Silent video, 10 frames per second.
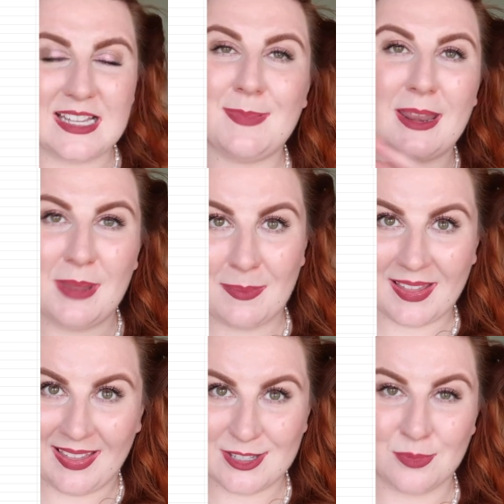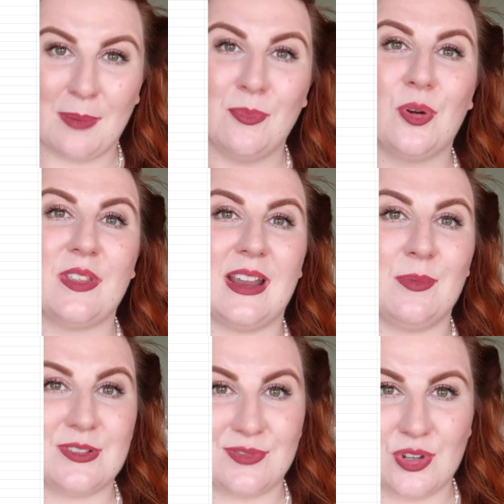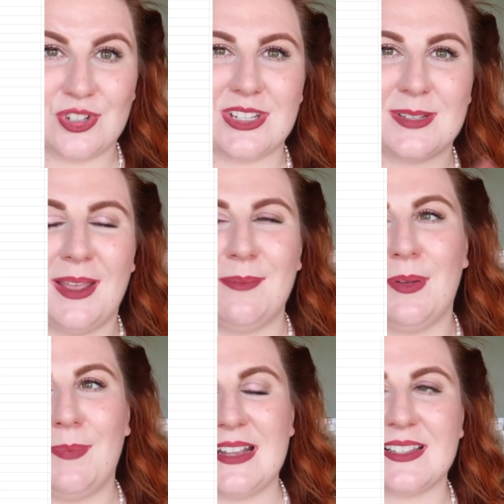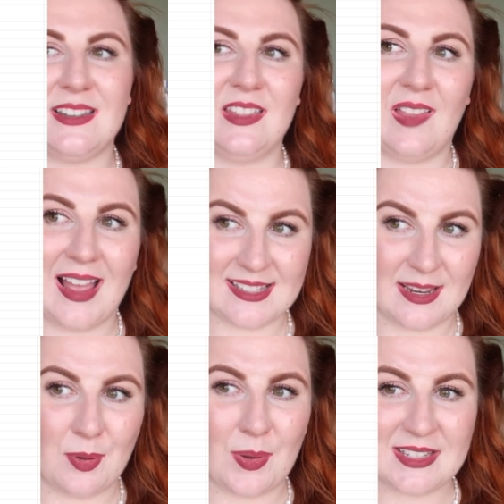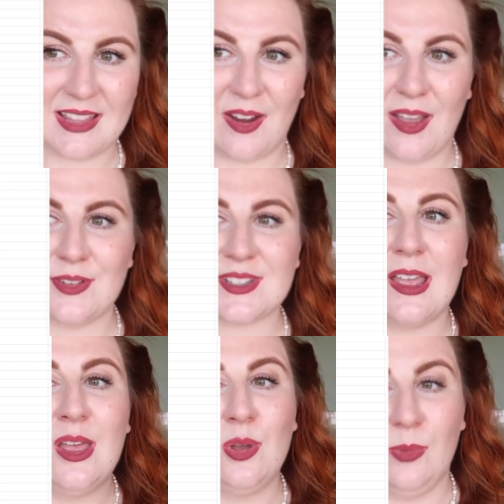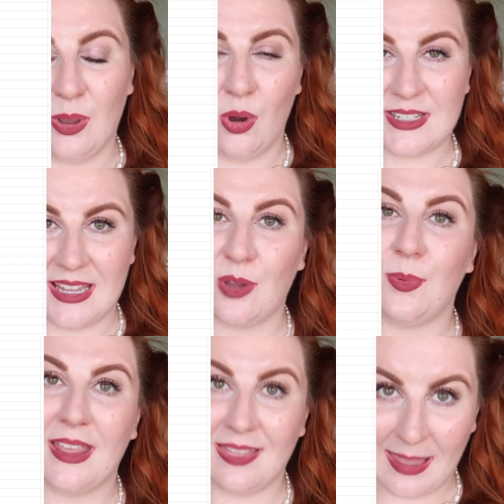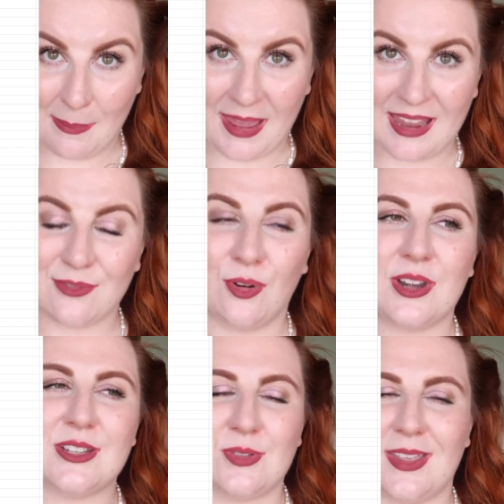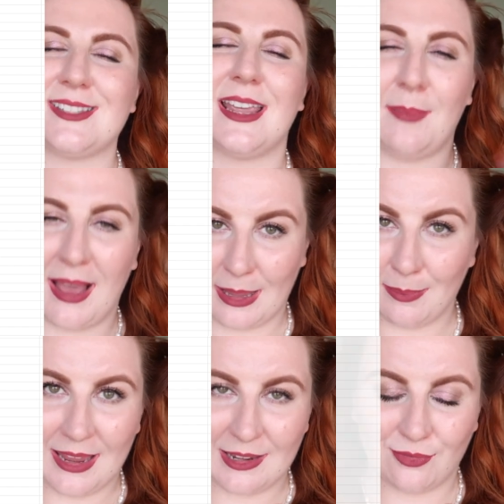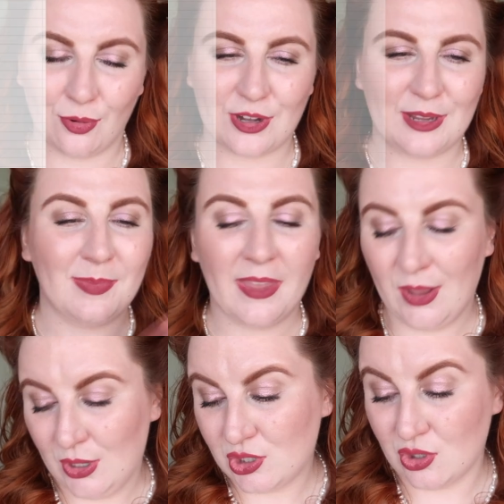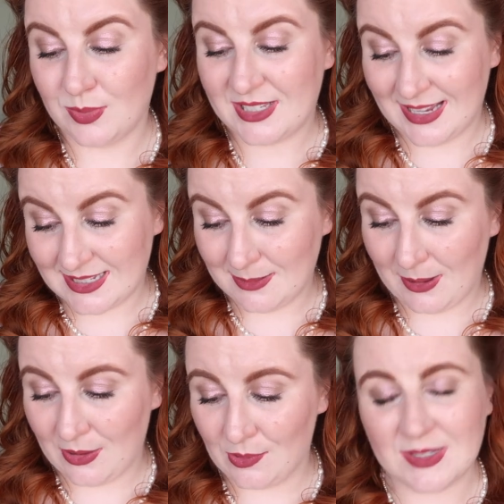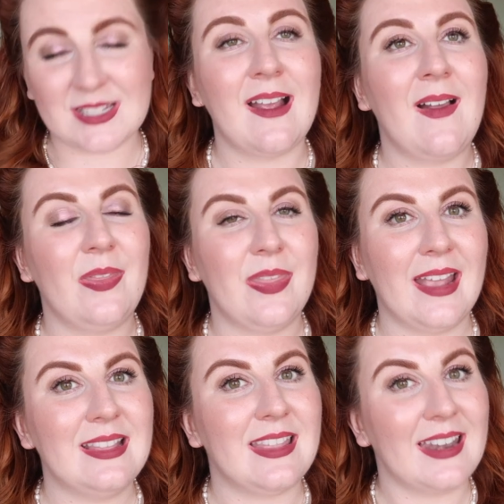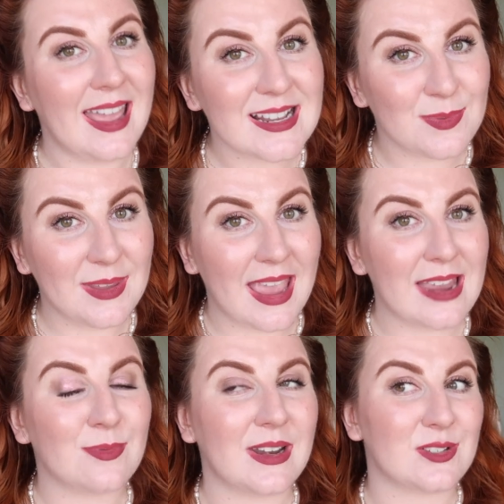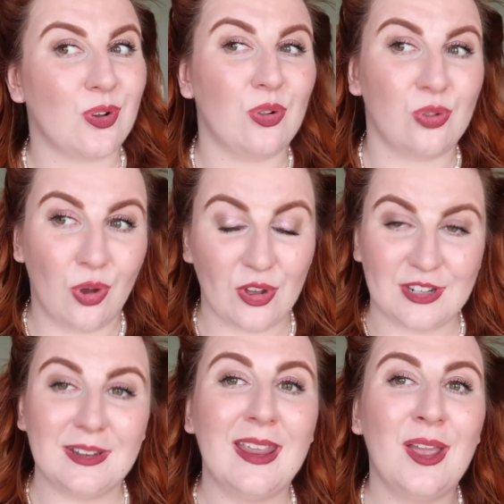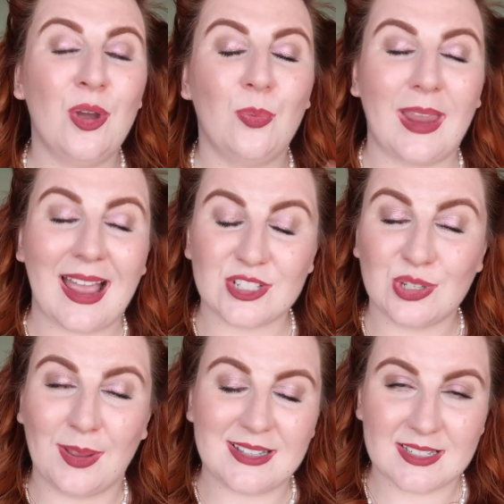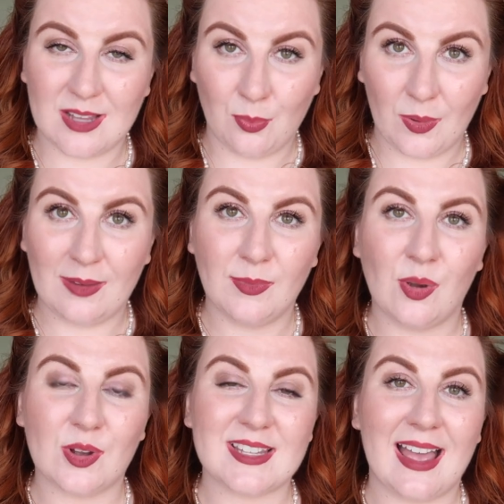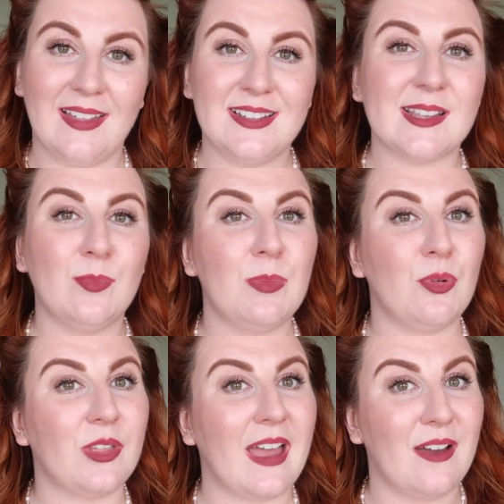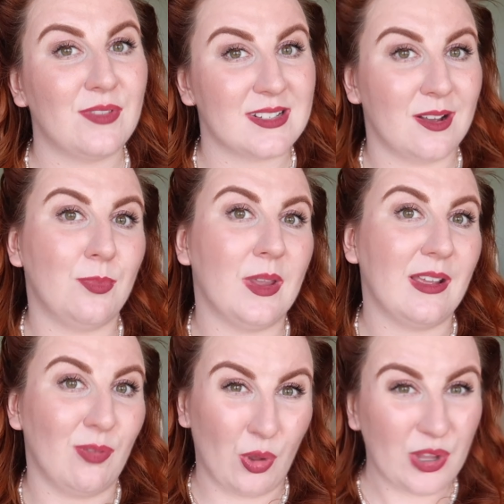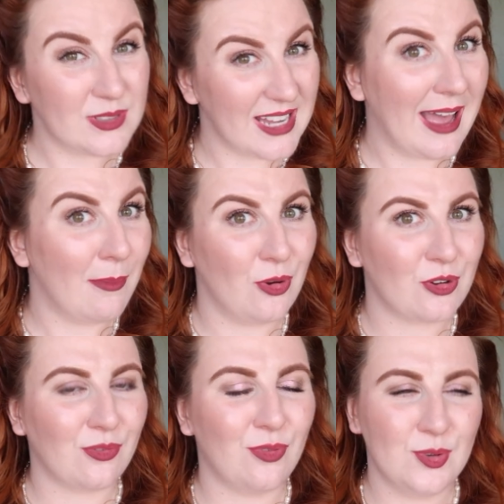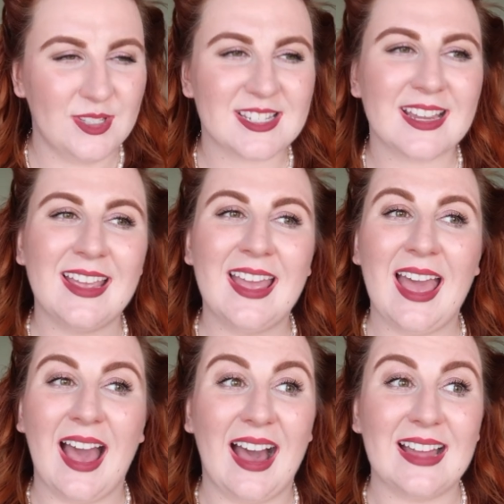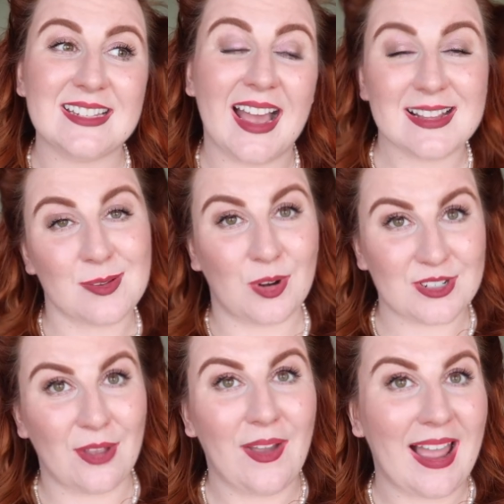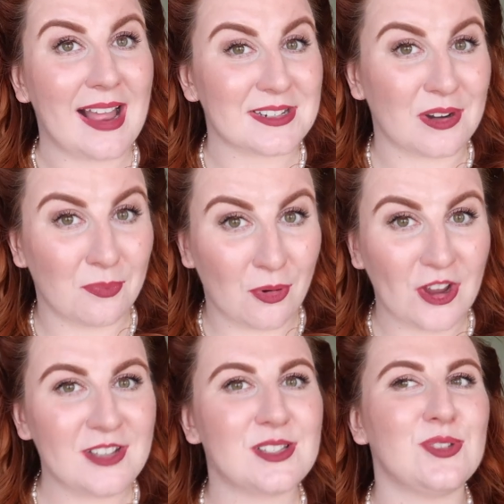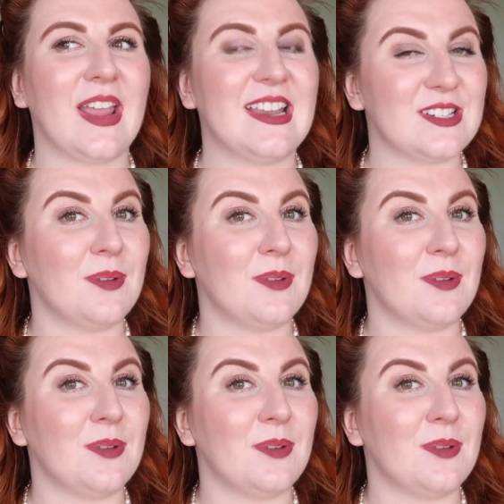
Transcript: I spent maybe a little bit more than I would have usually spent, but basically the last time I went to their house we got a takeaway and they paid for it, so this time I paid for it. So it was £60. Then the next weekend when I saw Lauren, we actually went to Subway and we got salads, and we both have the Subway loyalty app on our phones, and as it worked out I had enough points, so I ended